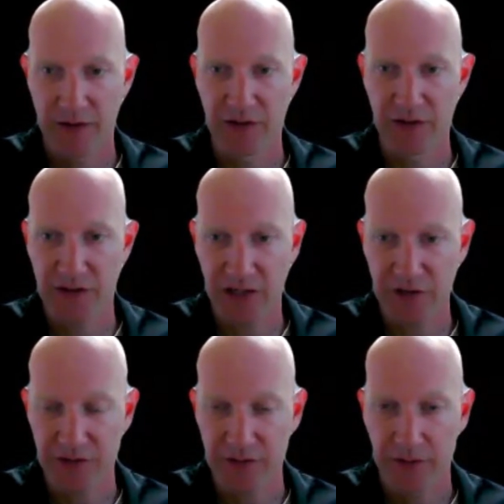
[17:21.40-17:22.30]

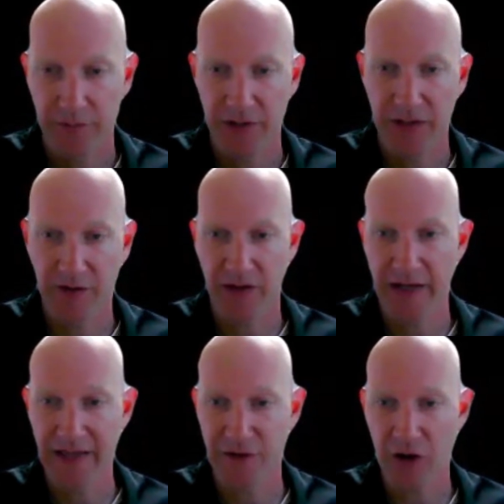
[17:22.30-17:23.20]
discussion, because
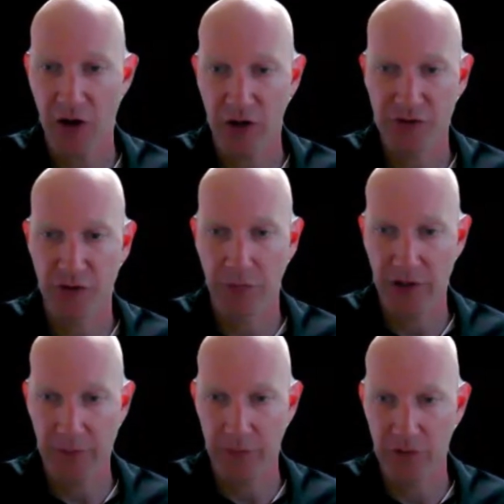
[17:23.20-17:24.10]
it's also
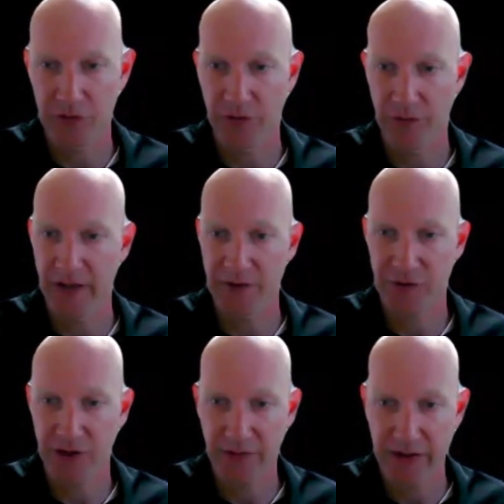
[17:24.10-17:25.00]
applicable to
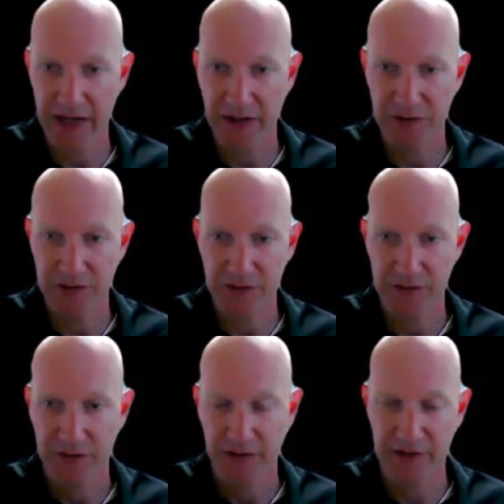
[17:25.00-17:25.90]
administrative actions.